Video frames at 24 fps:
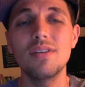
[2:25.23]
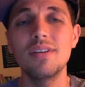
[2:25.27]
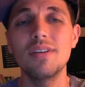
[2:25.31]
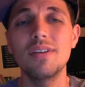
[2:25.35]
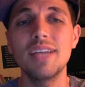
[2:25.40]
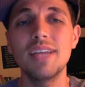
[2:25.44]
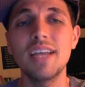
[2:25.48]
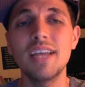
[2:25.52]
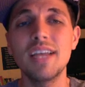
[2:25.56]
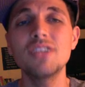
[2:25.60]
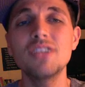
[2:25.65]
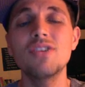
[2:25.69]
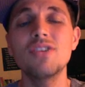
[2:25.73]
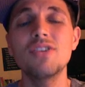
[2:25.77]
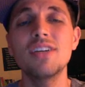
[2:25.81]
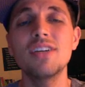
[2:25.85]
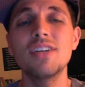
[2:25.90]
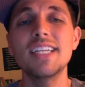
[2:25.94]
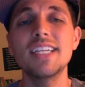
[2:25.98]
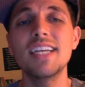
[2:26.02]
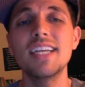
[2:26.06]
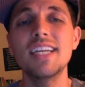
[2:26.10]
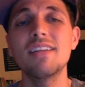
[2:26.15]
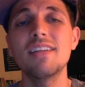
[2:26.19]

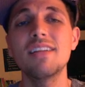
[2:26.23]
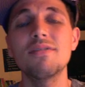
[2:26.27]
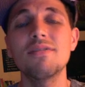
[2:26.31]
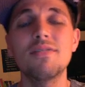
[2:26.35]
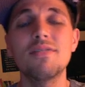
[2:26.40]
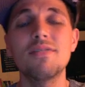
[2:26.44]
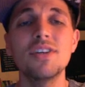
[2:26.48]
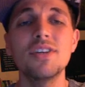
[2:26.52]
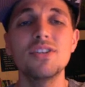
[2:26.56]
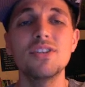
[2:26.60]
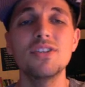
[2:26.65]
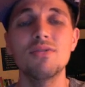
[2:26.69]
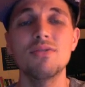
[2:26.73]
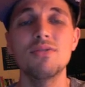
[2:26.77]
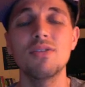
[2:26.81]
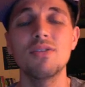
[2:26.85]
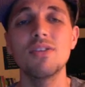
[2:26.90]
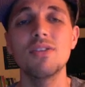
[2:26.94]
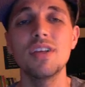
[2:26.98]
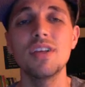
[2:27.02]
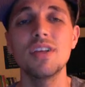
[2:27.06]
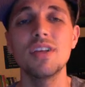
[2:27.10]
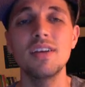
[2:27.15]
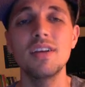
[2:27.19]
dangerous eating fish
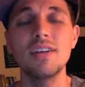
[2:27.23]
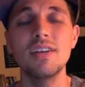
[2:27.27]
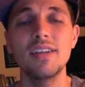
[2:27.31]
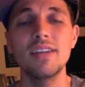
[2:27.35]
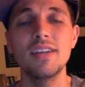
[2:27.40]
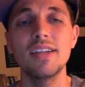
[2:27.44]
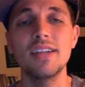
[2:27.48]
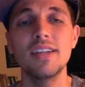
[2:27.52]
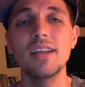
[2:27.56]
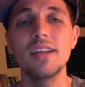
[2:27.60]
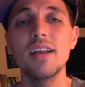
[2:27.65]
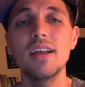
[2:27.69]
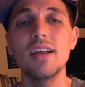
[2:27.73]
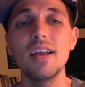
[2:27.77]
really is,